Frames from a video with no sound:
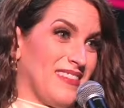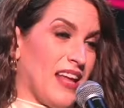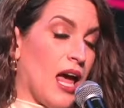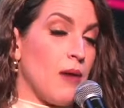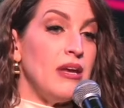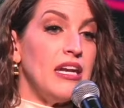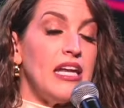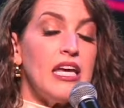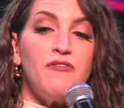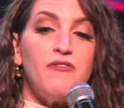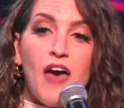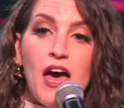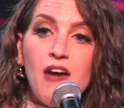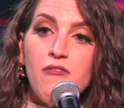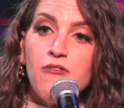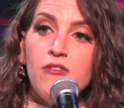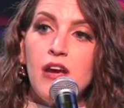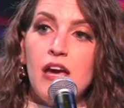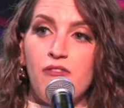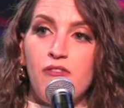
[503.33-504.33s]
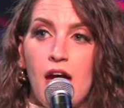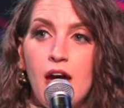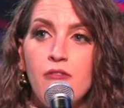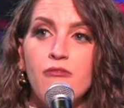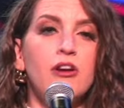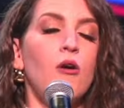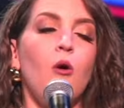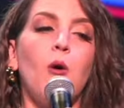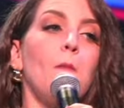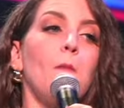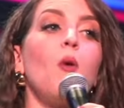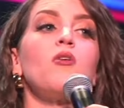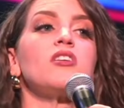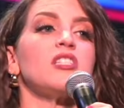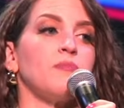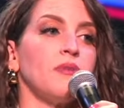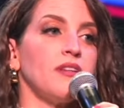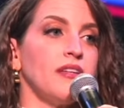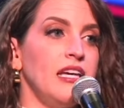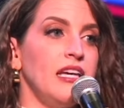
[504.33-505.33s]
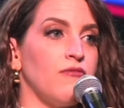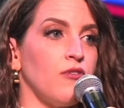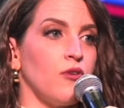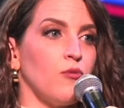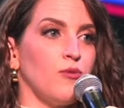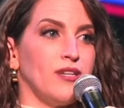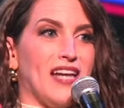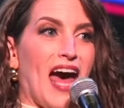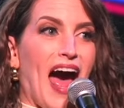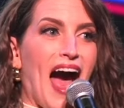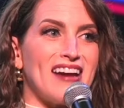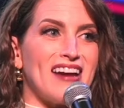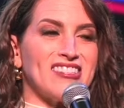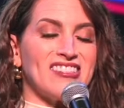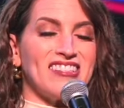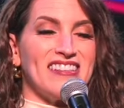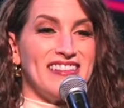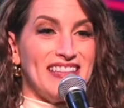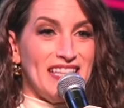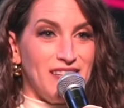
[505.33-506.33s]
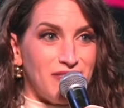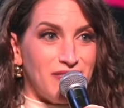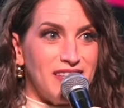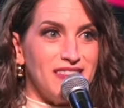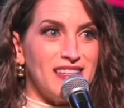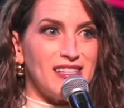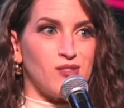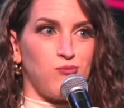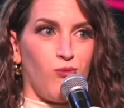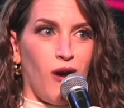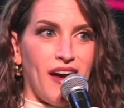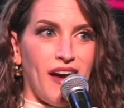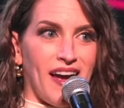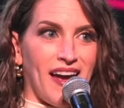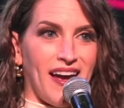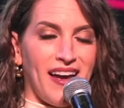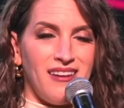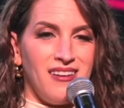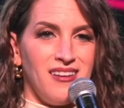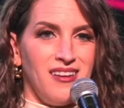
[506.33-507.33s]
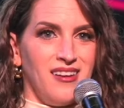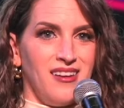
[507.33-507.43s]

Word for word: I mean, if every or most believer was actually living this way,